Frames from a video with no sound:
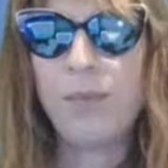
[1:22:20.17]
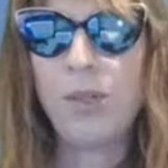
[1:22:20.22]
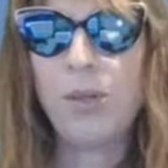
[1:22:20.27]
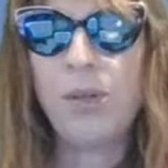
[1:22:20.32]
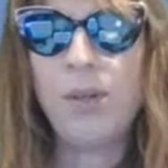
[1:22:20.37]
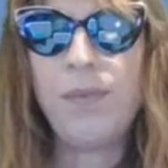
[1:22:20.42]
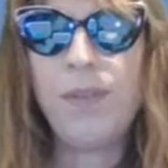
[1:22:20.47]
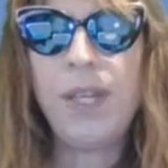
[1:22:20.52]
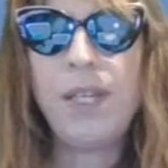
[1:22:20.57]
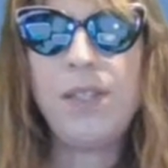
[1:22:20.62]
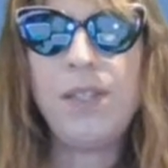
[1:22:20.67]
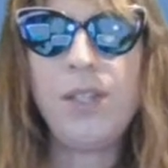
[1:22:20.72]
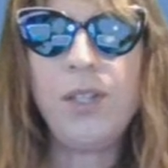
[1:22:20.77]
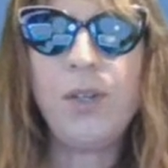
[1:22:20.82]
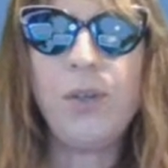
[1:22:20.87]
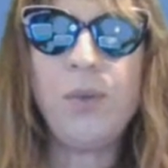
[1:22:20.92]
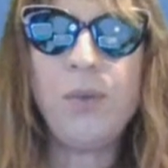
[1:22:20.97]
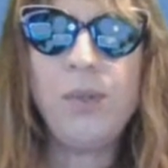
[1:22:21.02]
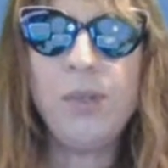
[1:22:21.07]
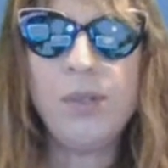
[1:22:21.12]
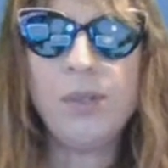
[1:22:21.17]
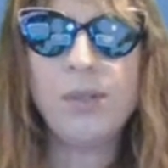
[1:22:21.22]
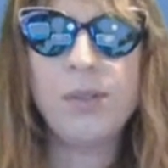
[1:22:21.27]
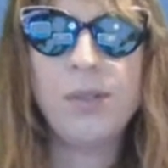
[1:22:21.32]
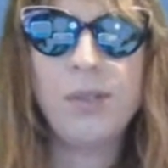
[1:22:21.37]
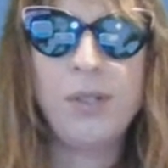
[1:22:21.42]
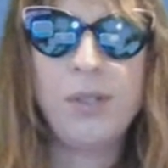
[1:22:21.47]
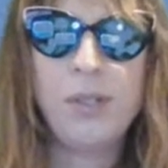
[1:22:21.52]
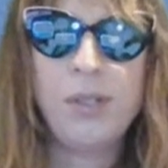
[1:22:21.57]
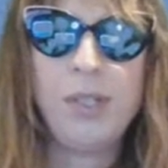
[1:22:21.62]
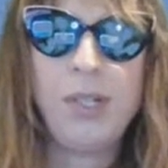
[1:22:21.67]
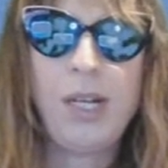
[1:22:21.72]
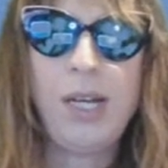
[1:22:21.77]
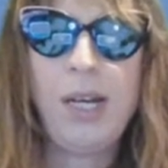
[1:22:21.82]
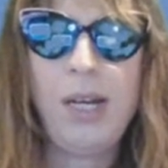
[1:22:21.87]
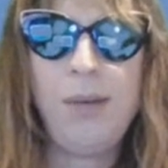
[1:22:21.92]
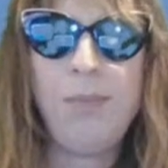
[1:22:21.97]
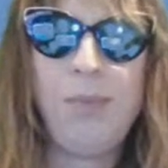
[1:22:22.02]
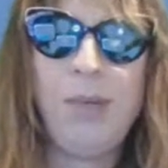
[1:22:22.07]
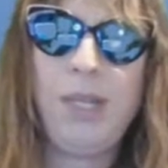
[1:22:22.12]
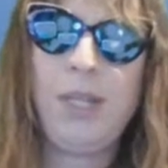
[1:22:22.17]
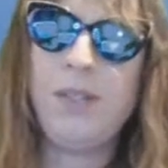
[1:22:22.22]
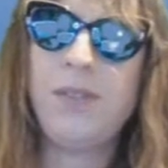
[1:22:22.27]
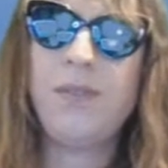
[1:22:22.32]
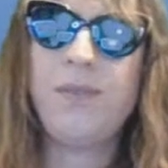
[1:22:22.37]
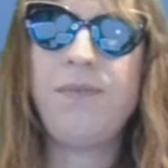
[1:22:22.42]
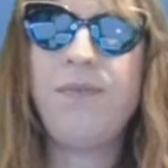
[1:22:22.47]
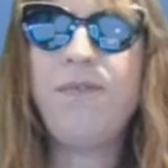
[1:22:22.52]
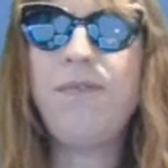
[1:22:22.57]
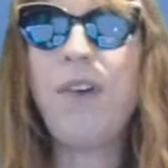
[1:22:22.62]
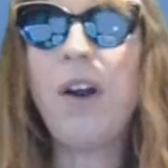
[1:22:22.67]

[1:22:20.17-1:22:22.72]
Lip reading: Or if they do, it's